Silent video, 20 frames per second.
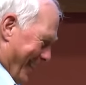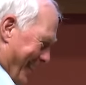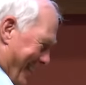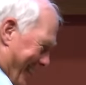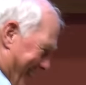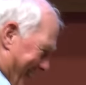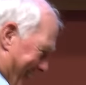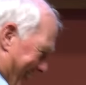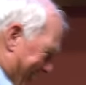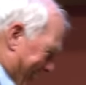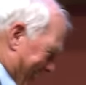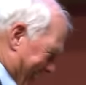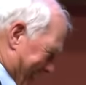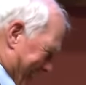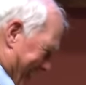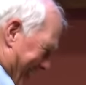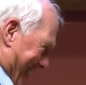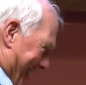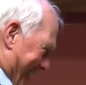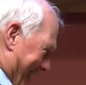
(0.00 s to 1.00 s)
And,
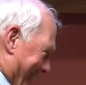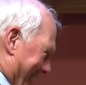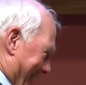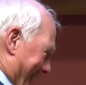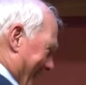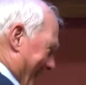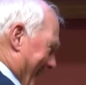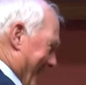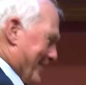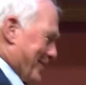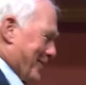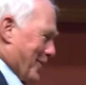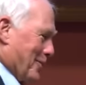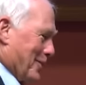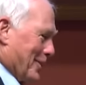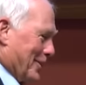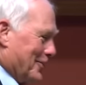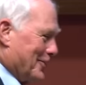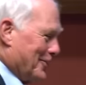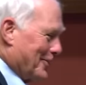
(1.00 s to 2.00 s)
uh, and so when
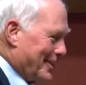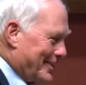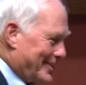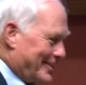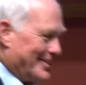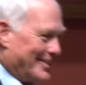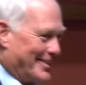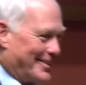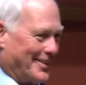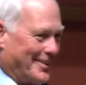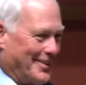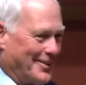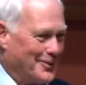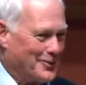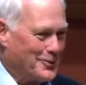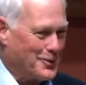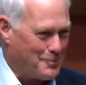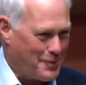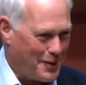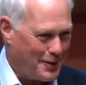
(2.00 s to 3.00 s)
you listen to
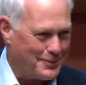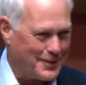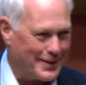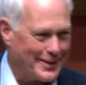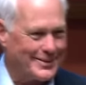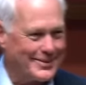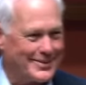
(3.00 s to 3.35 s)
Republicans